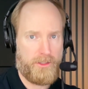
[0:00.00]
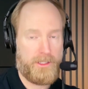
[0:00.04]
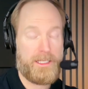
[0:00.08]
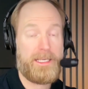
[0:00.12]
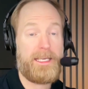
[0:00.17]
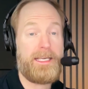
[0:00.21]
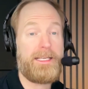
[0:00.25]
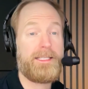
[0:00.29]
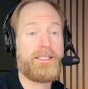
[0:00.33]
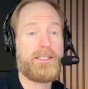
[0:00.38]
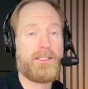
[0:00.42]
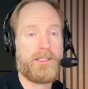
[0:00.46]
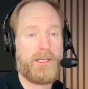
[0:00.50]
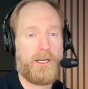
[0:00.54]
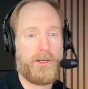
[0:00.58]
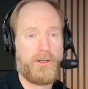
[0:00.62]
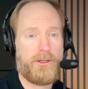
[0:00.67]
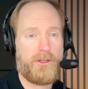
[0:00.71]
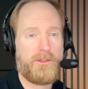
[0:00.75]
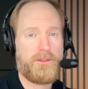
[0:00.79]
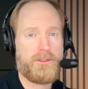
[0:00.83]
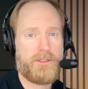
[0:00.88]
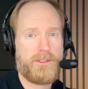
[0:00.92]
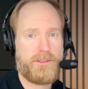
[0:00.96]
key
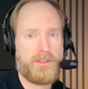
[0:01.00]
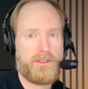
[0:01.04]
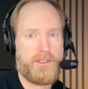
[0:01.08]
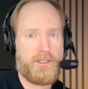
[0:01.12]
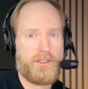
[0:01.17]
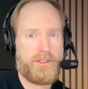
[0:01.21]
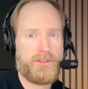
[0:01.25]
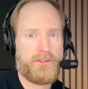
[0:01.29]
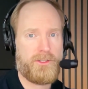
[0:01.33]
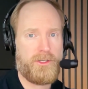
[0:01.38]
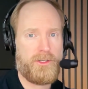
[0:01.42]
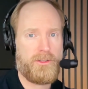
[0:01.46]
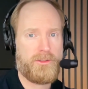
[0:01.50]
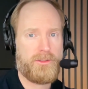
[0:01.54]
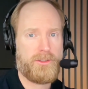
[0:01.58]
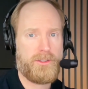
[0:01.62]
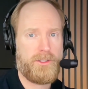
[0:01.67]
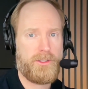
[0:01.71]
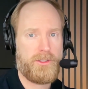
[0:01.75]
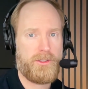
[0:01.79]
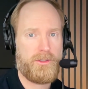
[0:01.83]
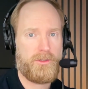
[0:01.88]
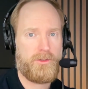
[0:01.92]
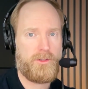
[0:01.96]
scenarios, because there's
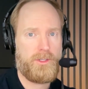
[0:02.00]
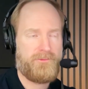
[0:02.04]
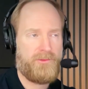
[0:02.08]
also